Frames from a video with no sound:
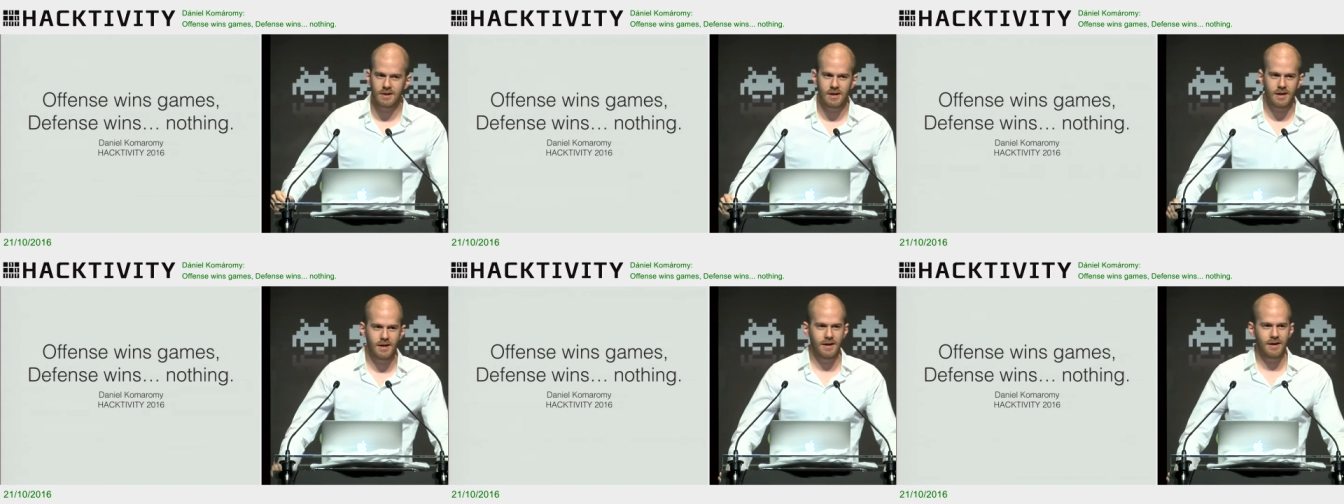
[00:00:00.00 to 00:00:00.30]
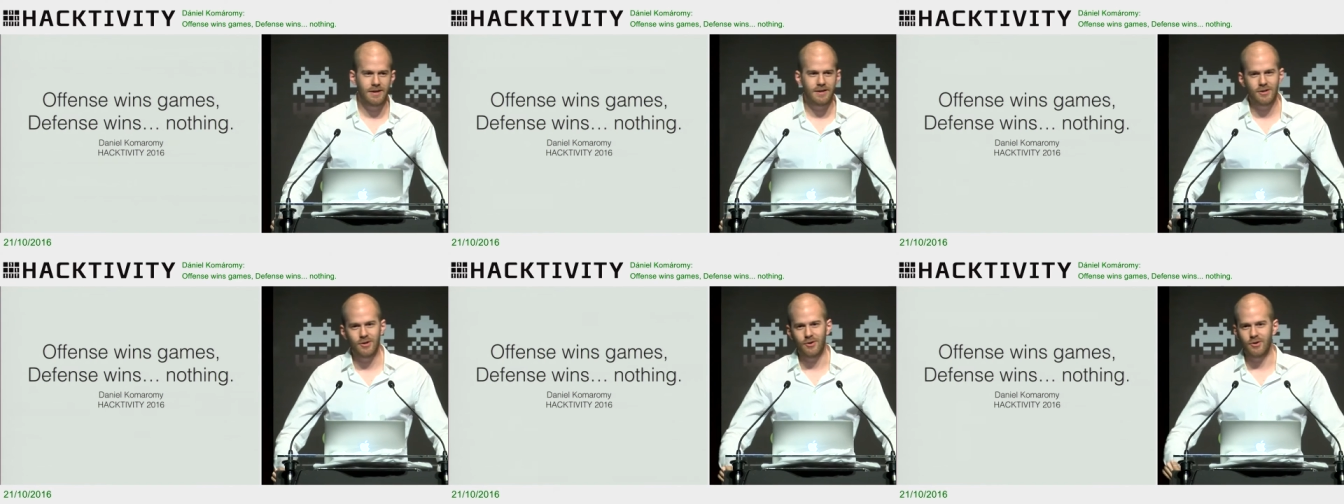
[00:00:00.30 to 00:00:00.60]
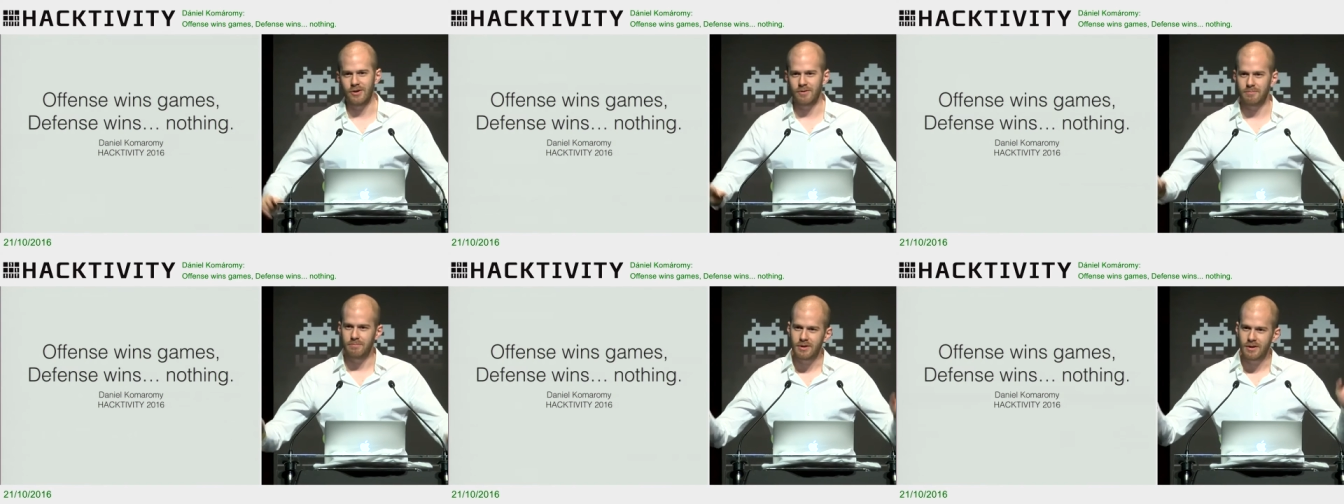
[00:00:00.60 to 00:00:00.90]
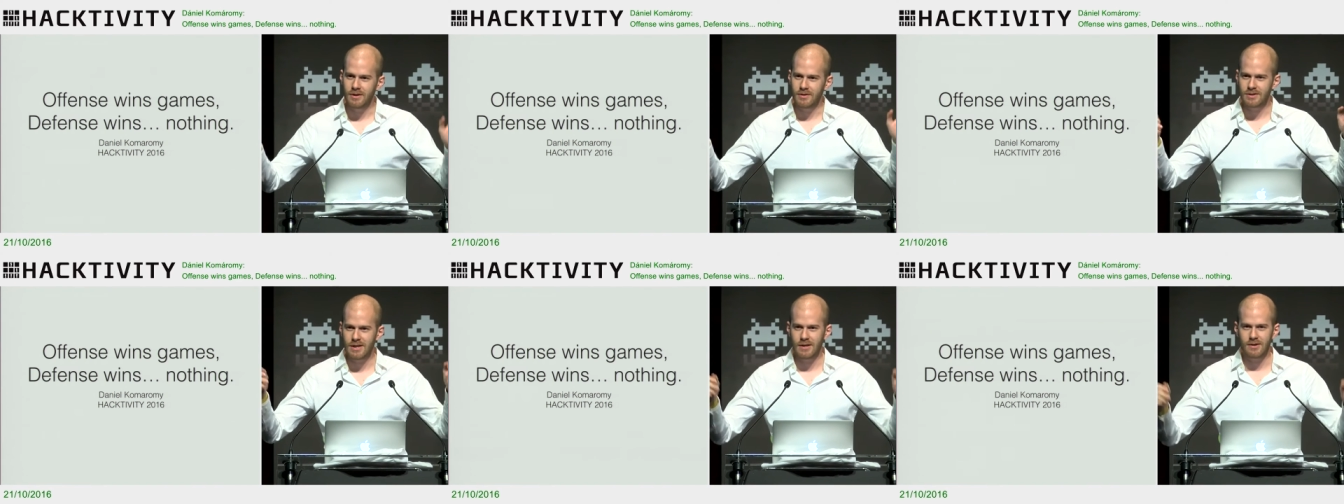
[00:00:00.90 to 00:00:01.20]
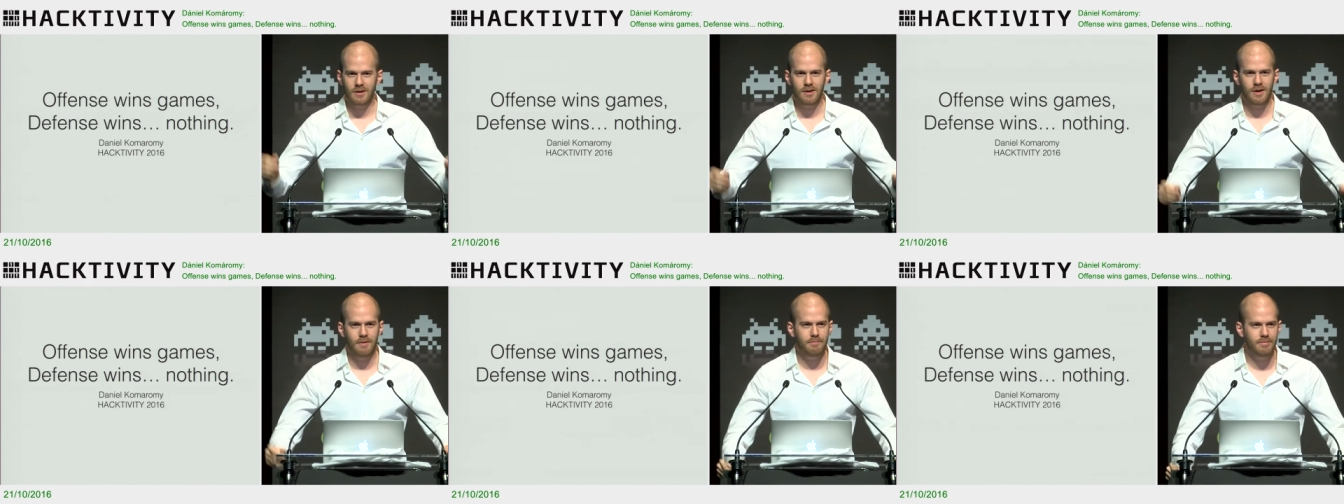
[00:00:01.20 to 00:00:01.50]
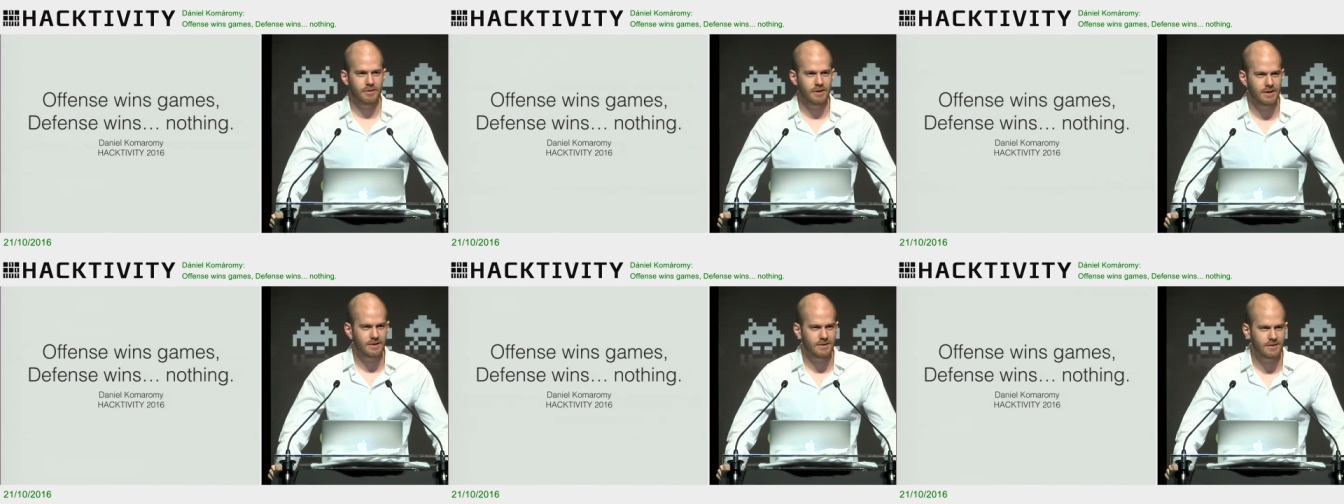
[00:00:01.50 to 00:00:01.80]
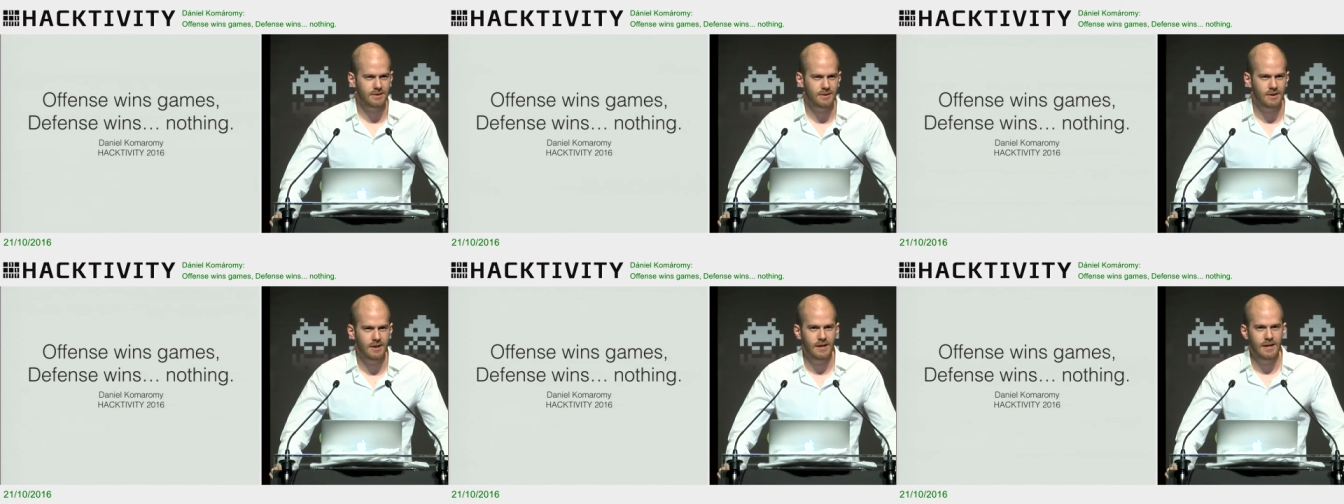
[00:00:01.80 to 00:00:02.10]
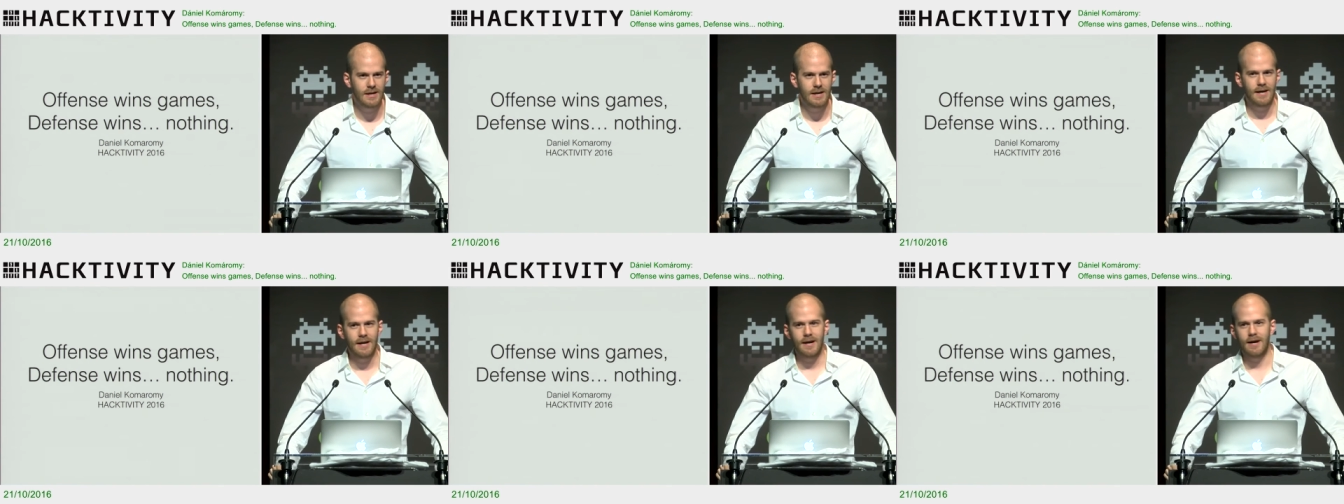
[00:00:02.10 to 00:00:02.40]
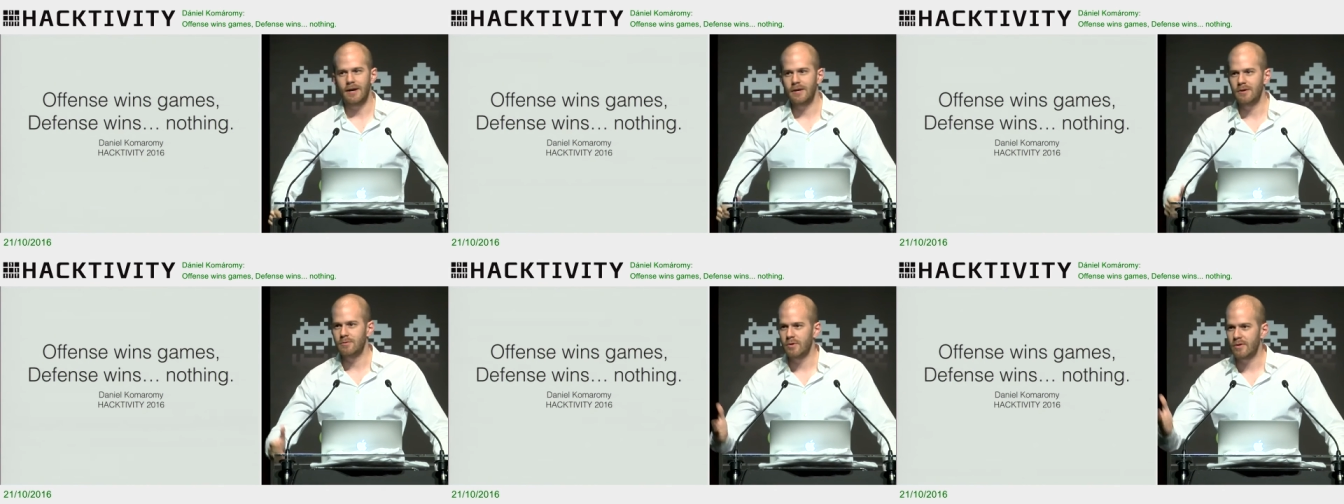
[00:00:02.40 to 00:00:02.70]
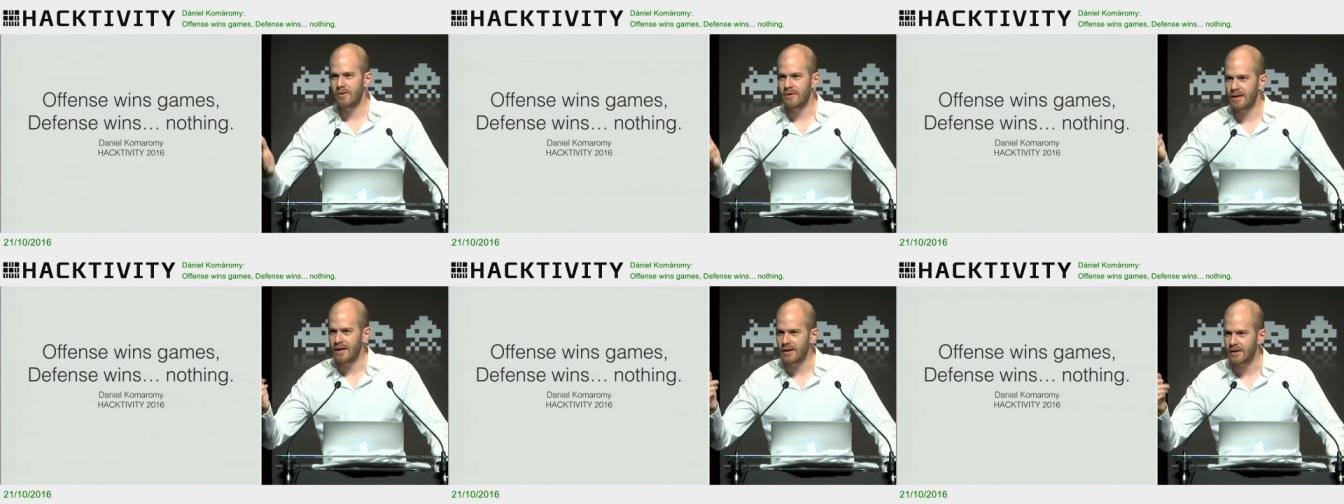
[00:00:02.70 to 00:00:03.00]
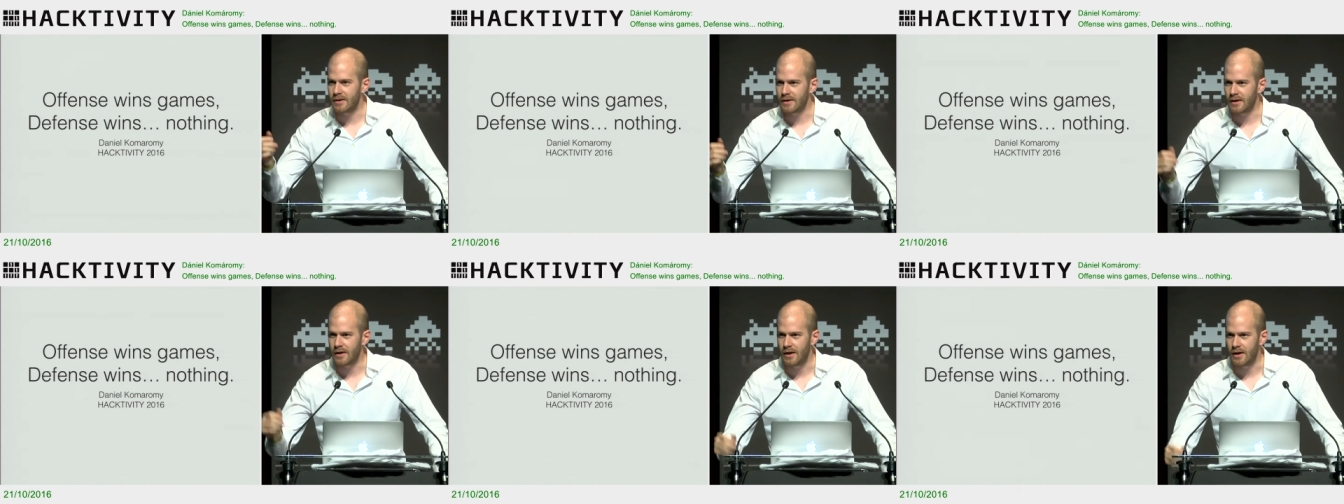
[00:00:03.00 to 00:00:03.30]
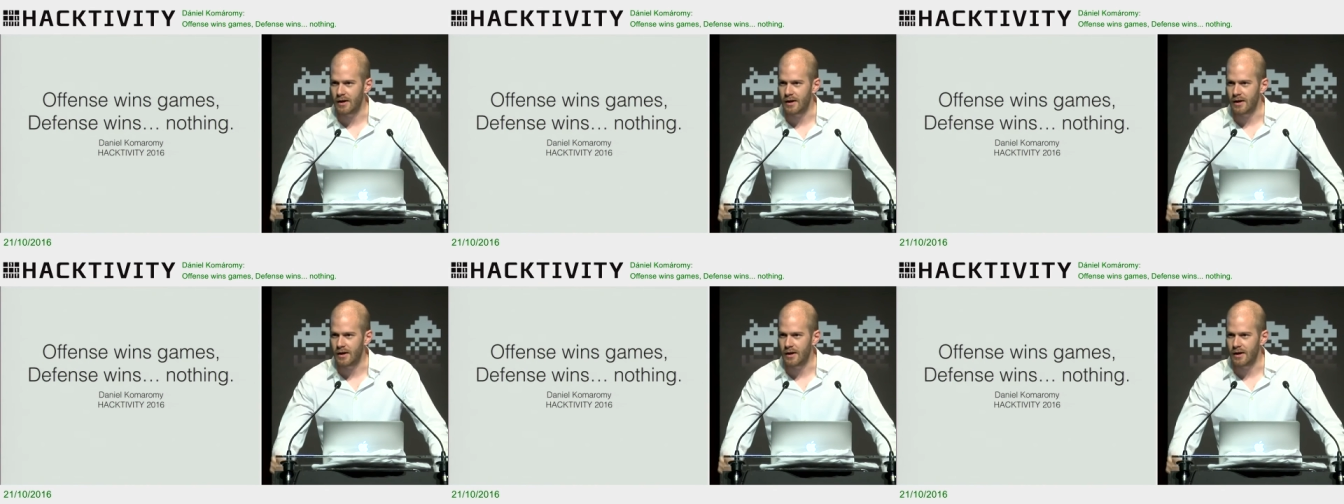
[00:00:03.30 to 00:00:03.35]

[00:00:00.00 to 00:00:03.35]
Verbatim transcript: your billion-dollar companies, you would think,